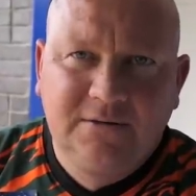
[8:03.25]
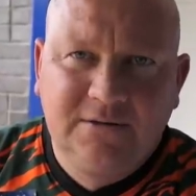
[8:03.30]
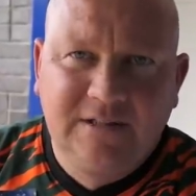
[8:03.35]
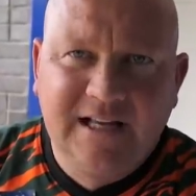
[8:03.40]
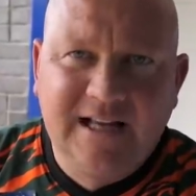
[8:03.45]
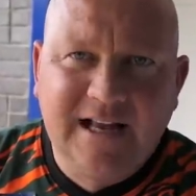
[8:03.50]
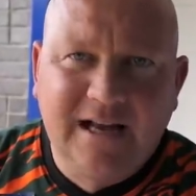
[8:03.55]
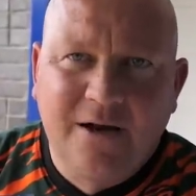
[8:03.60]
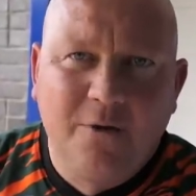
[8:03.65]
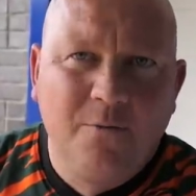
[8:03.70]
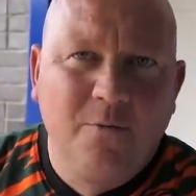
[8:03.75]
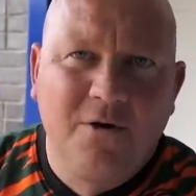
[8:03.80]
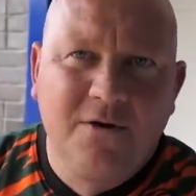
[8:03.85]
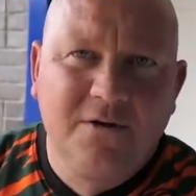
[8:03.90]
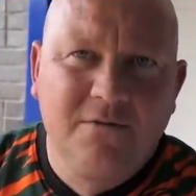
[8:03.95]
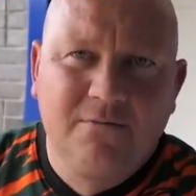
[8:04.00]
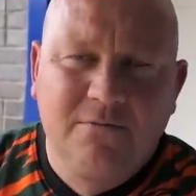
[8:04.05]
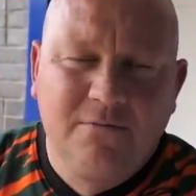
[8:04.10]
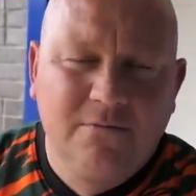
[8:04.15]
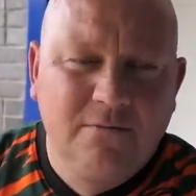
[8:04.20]
the yellow
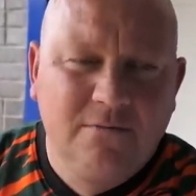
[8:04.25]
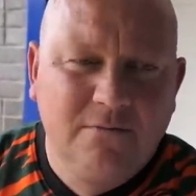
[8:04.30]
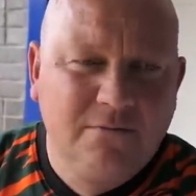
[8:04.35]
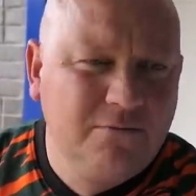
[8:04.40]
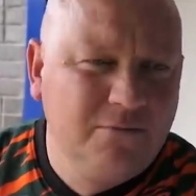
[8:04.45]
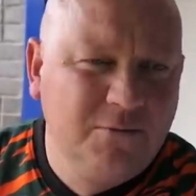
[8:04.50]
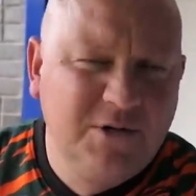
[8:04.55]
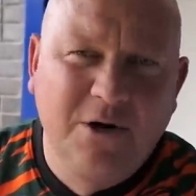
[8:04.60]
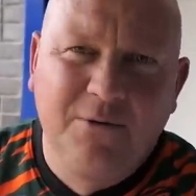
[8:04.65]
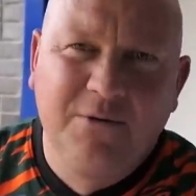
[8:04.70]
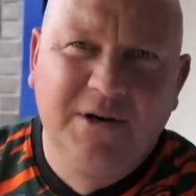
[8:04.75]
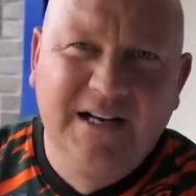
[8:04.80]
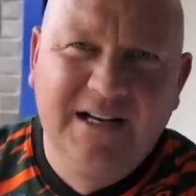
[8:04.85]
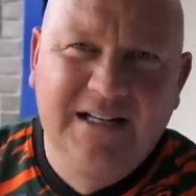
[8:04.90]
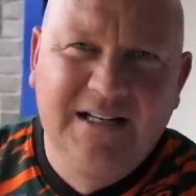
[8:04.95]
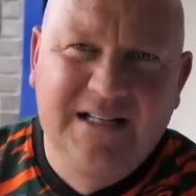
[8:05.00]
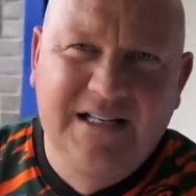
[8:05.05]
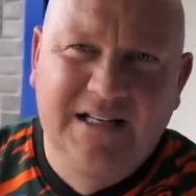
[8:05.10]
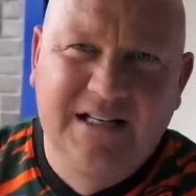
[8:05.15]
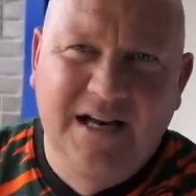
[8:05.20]
one, we don't need
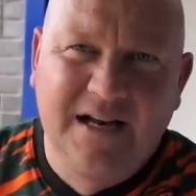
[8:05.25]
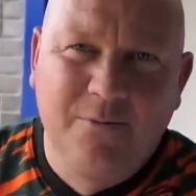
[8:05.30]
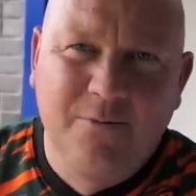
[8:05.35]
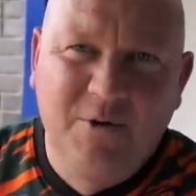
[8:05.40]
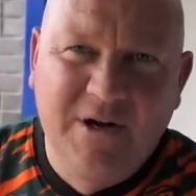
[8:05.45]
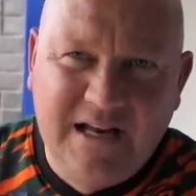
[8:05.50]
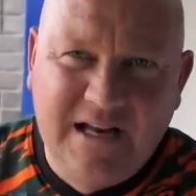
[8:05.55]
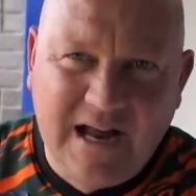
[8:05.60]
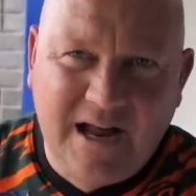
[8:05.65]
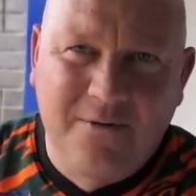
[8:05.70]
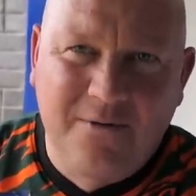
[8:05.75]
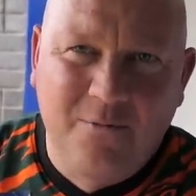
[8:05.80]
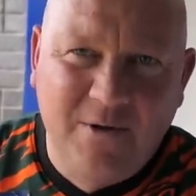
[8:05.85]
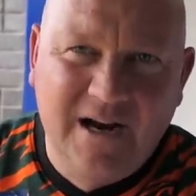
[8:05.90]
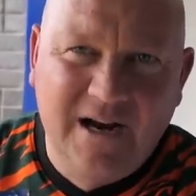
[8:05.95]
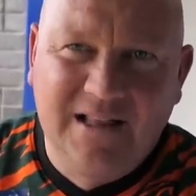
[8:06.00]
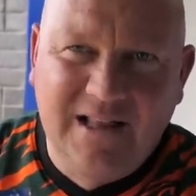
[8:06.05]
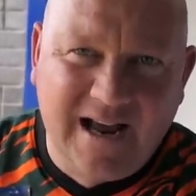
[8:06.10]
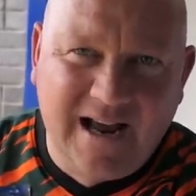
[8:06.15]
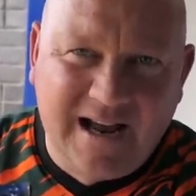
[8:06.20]
it today. We can
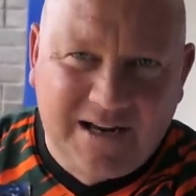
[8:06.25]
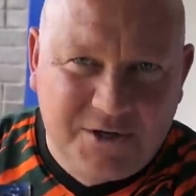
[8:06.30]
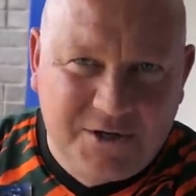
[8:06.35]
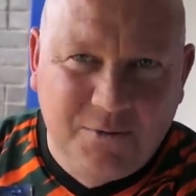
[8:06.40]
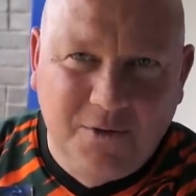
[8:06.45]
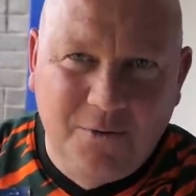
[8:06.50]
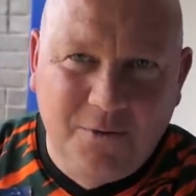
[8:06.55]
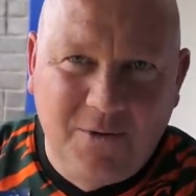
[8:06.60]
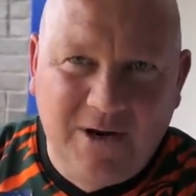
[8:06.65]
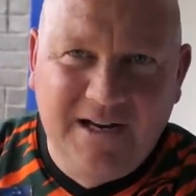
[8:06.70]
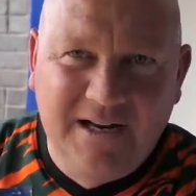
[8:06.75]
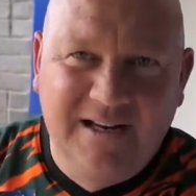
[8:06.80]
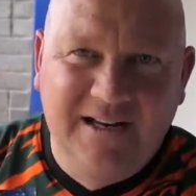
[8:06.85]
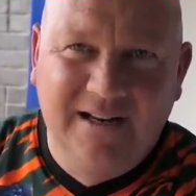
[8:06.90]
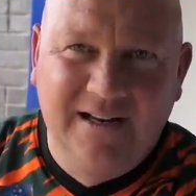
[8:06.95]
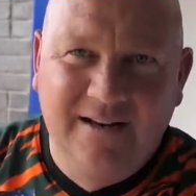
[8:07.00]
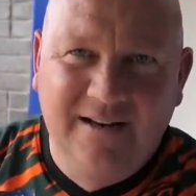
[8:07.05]
wear the actual. Well, you were quite